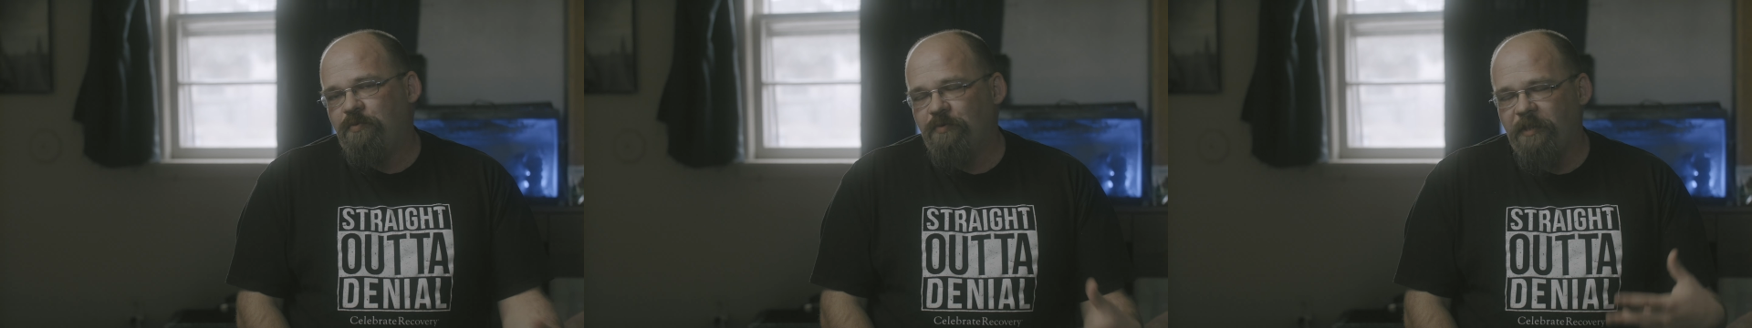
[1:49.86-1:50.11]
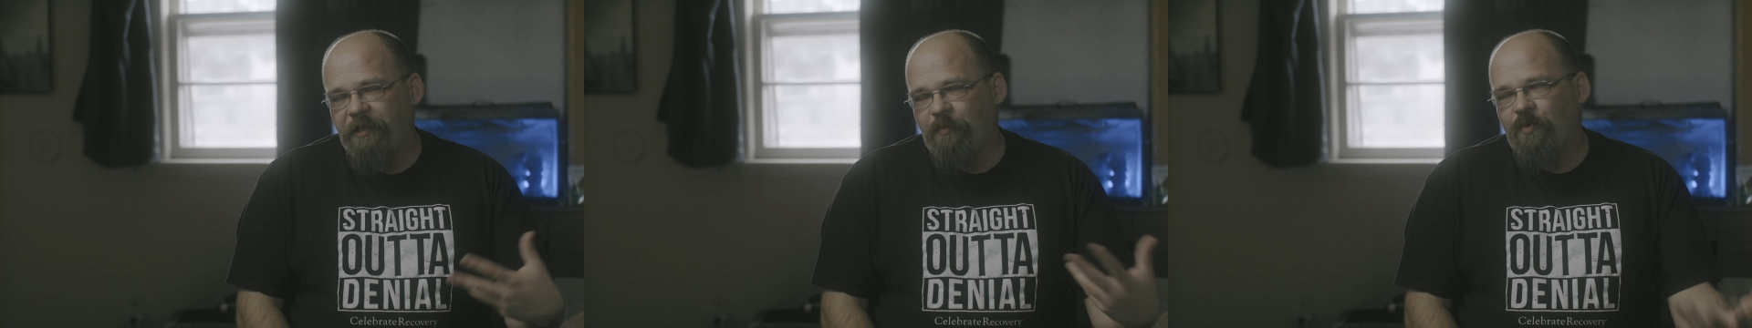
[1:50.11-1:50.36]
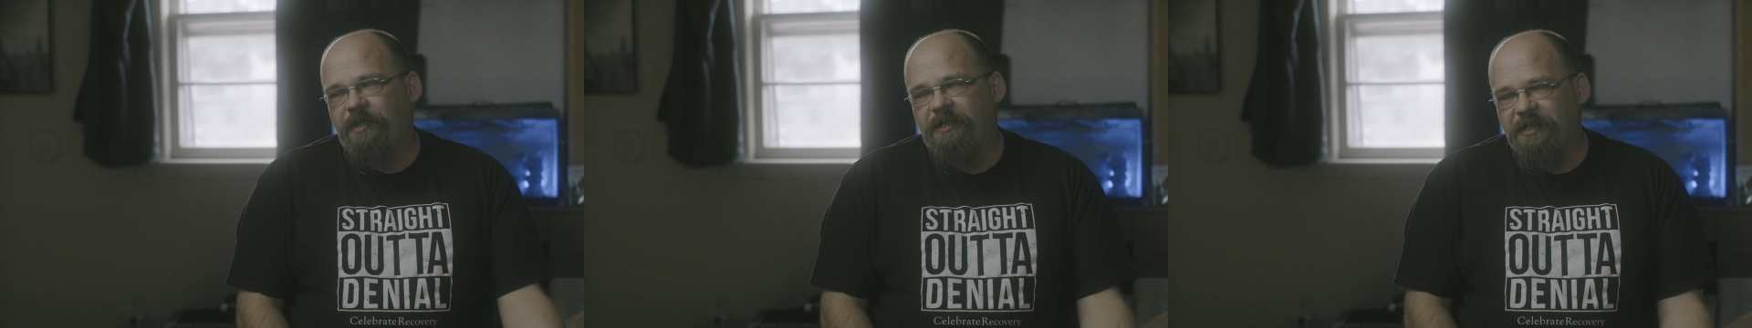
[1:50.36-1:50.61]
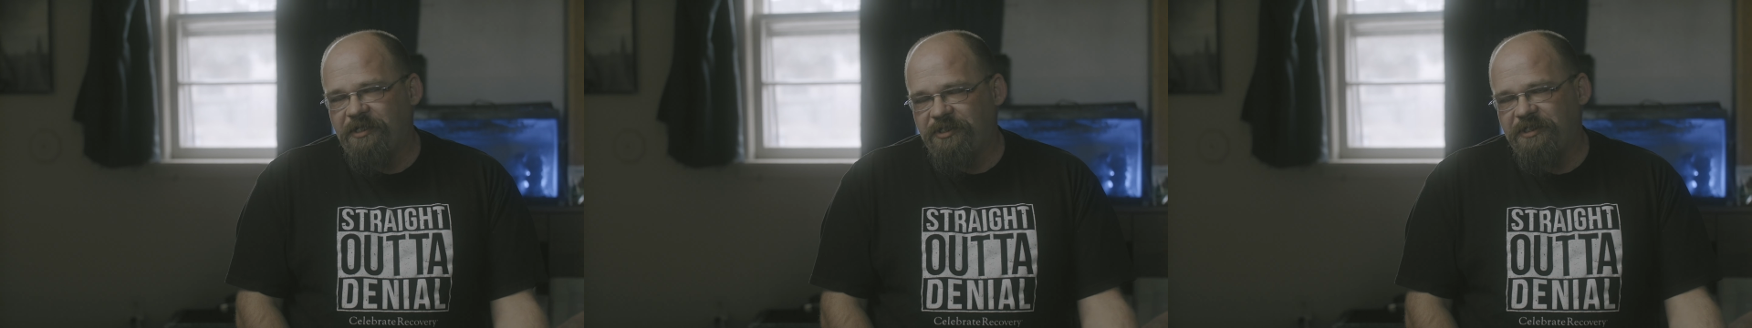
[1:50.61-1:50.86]
like what
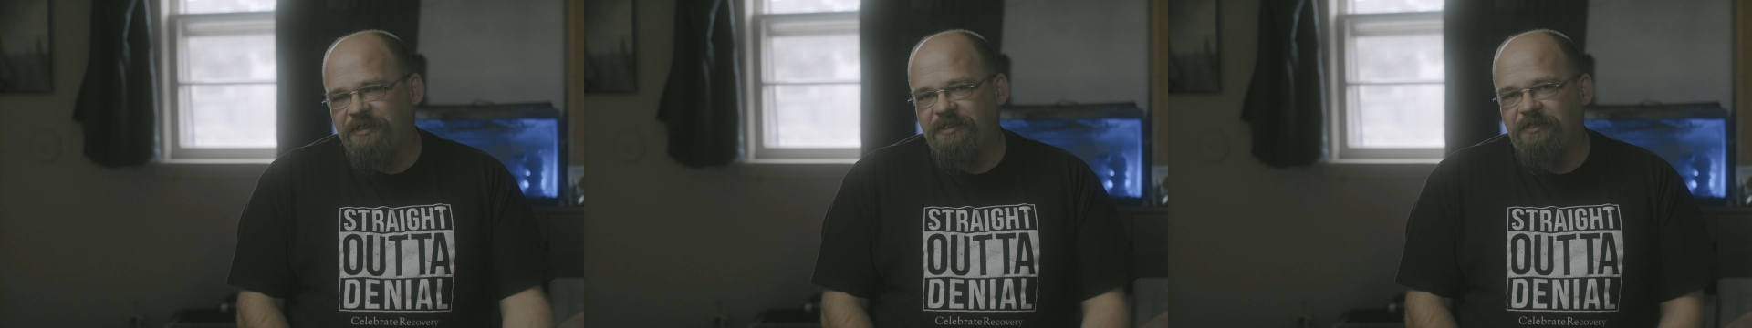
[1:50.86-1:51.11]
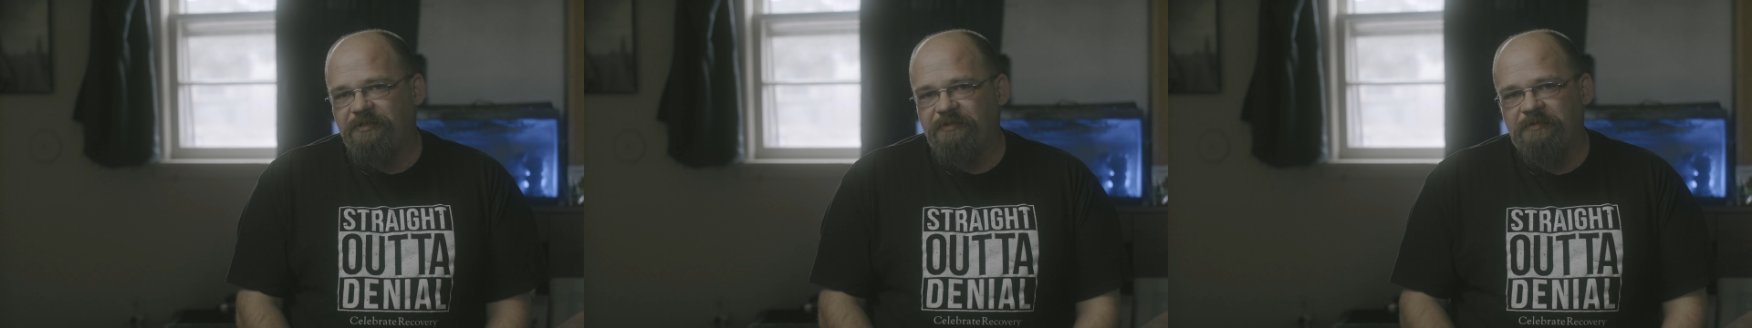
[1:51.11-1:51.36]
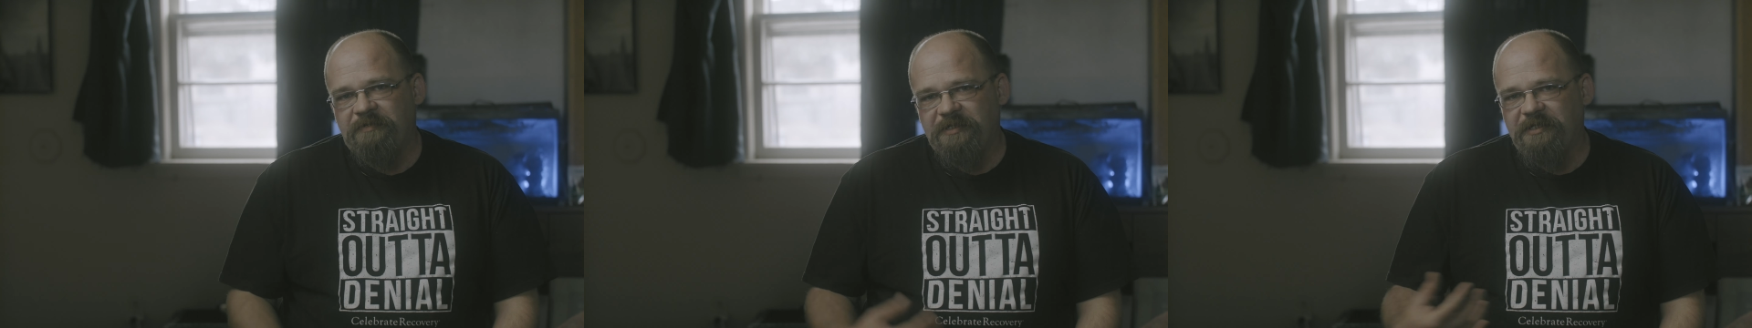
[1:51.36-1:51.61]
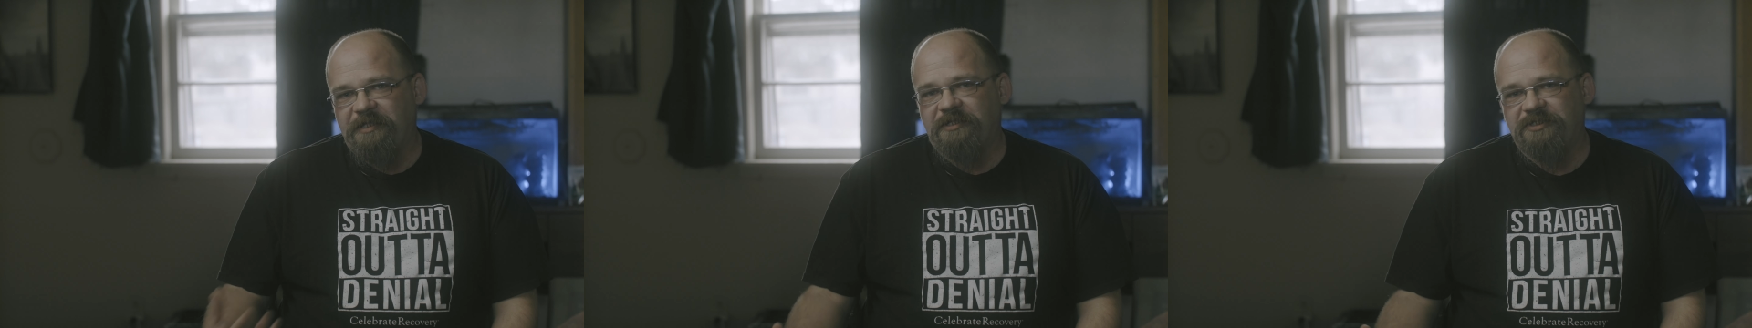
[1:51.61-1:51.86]
did I just do?
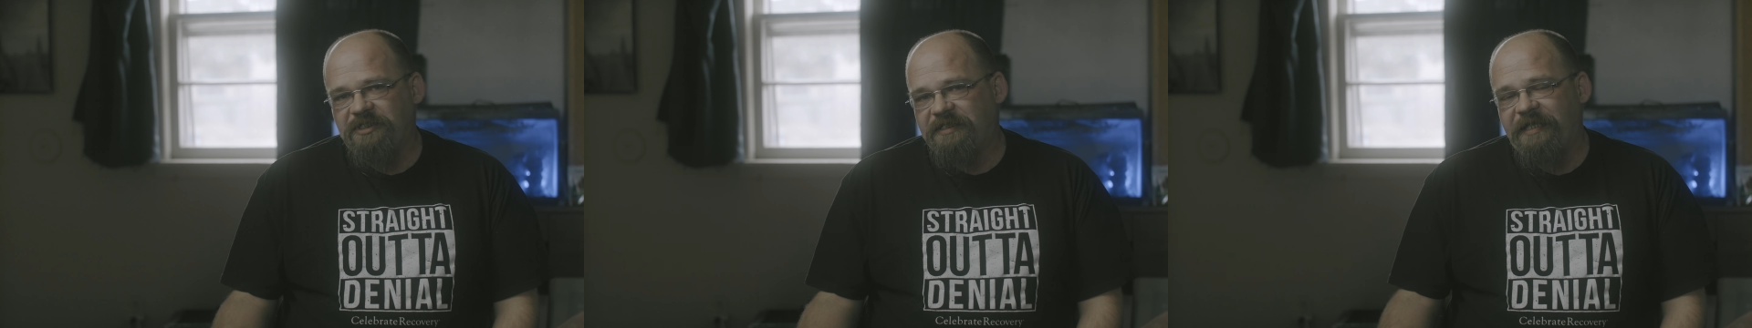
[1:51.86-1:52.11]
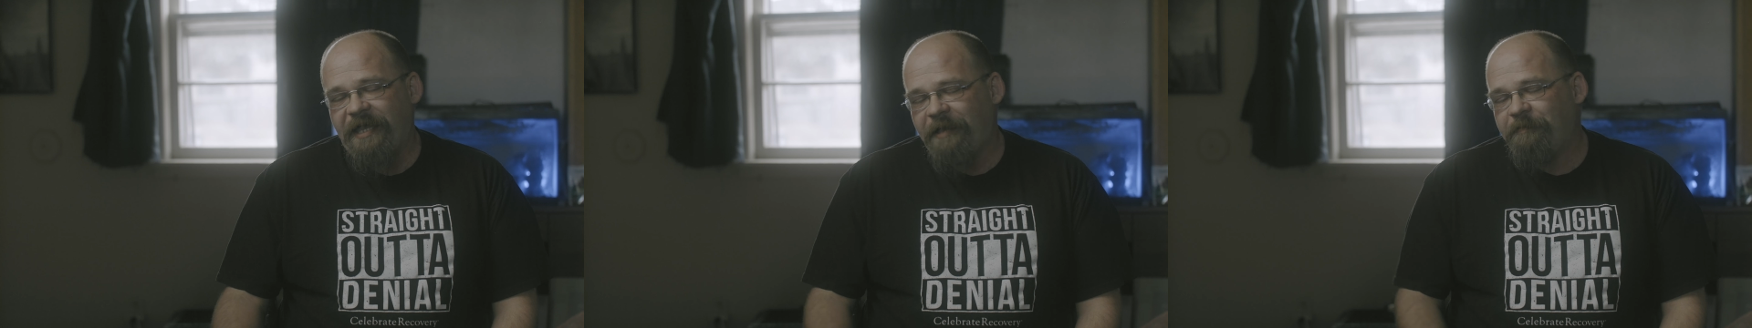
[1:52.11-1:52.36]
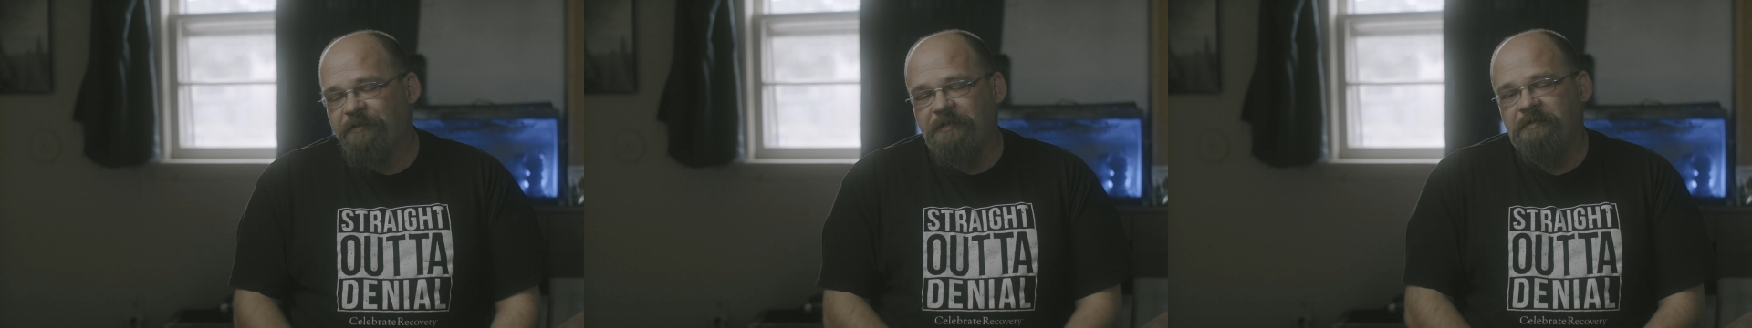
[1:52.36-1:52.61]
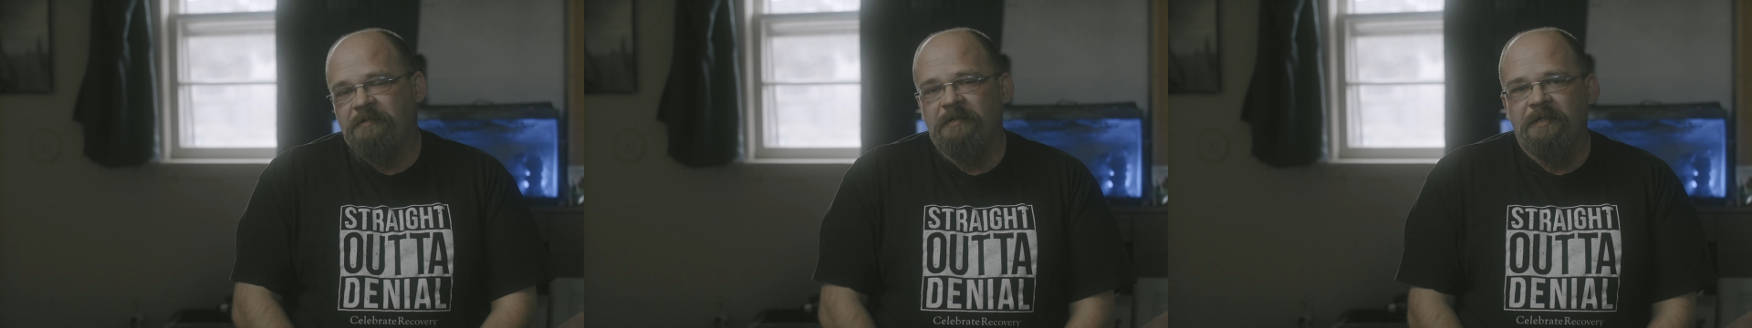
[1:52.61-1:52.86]
Did this just
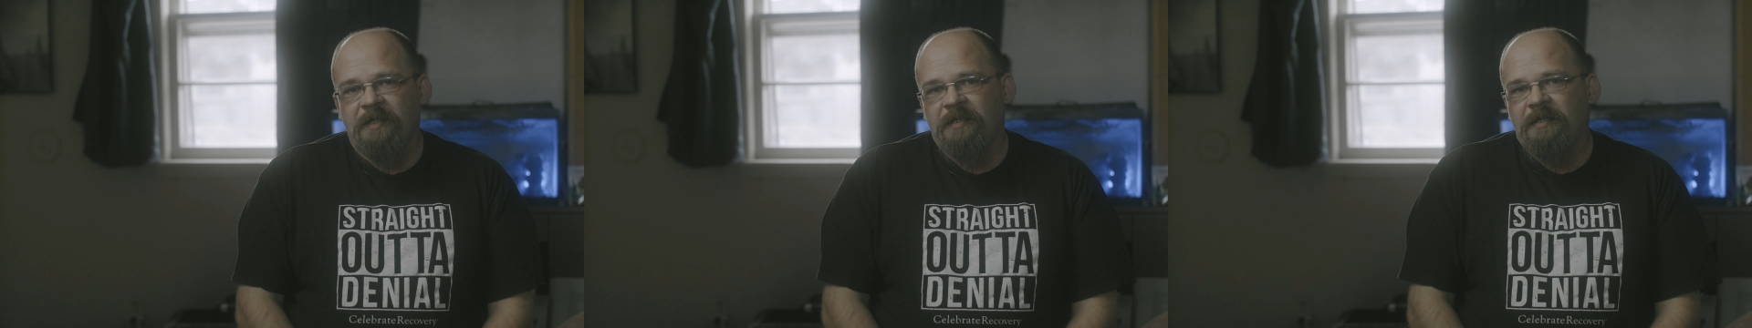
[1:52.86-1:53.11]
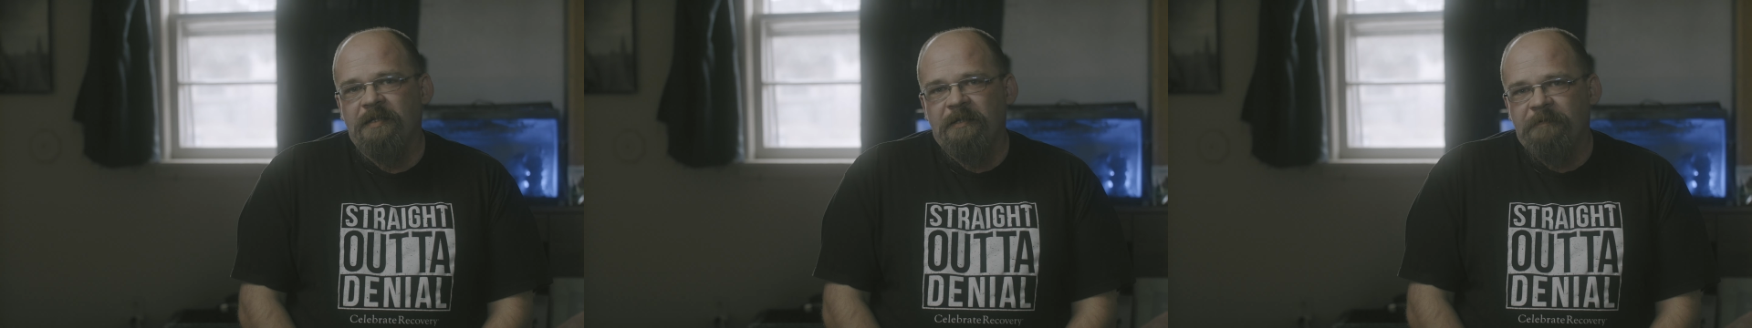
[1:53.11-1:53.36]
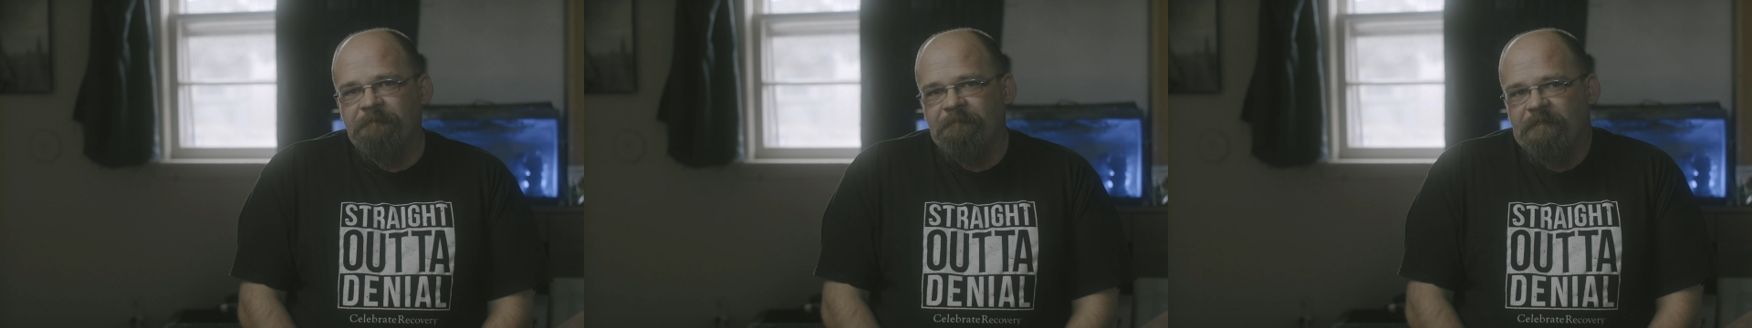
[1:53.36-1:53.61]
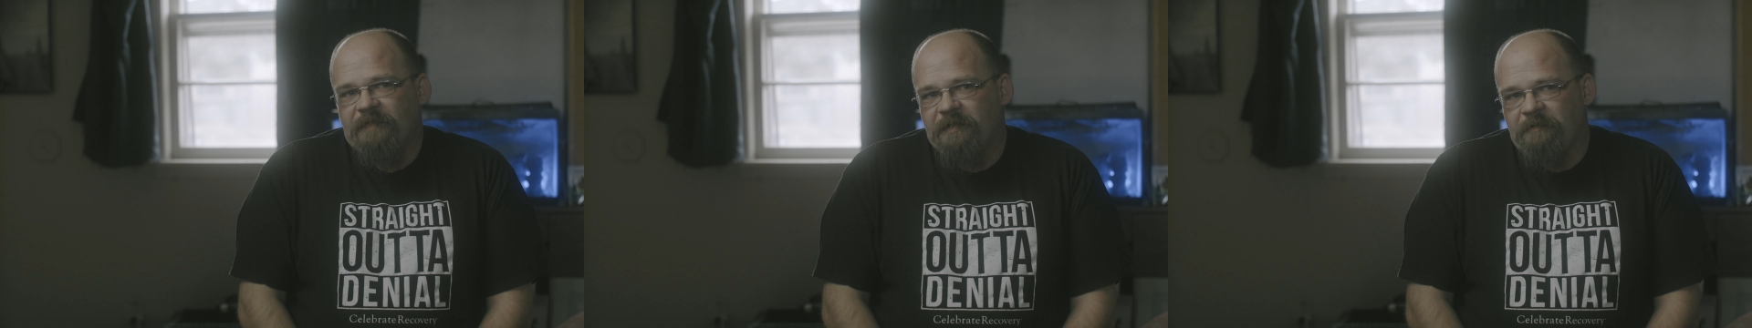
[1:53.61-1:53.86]

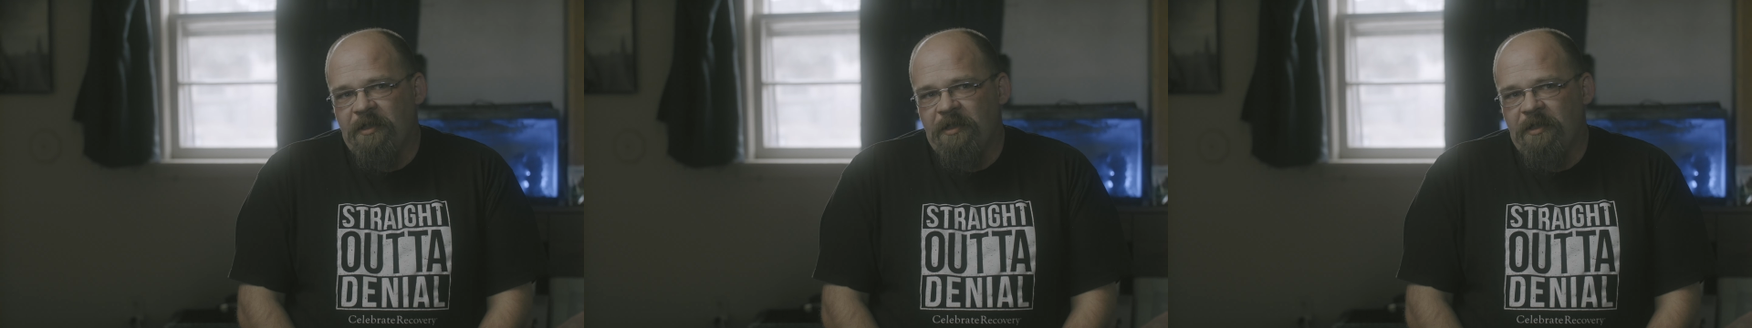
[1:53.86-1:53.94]
happen?